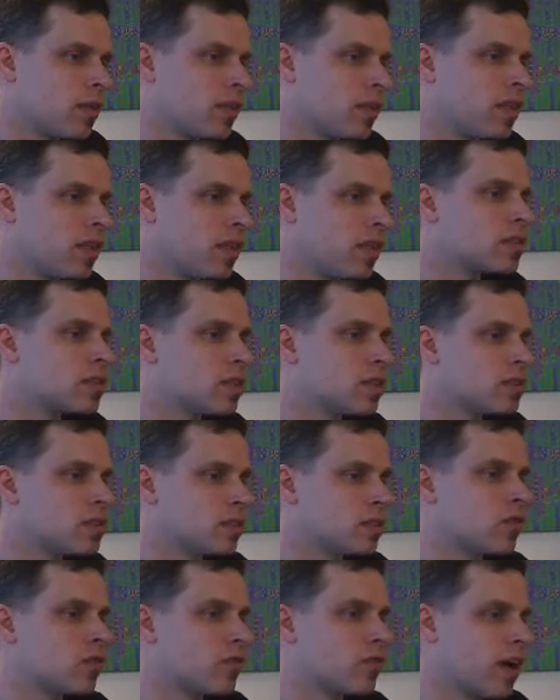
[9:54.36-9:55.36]
these can
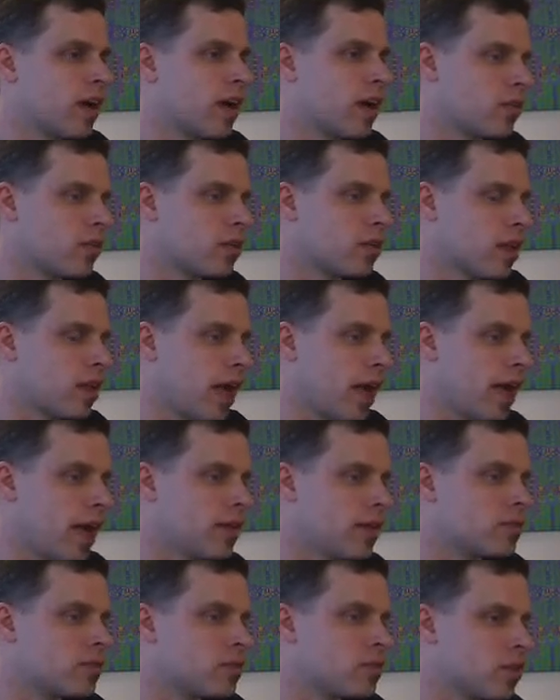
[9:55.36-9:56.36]
still fail
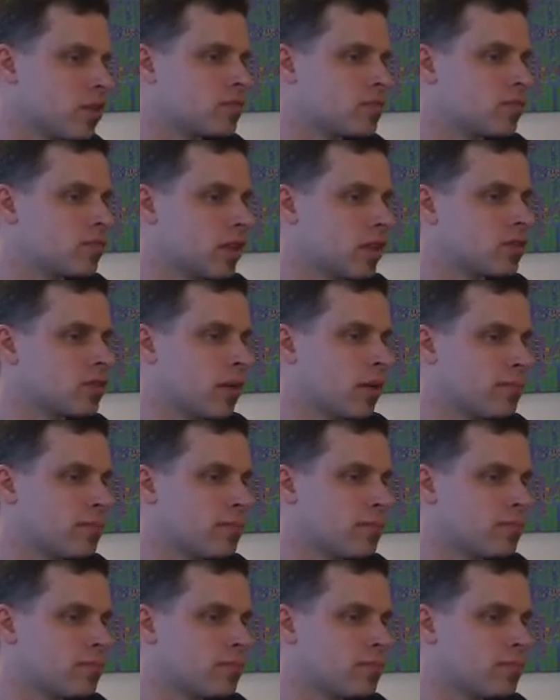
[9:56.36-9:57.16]
at runtime.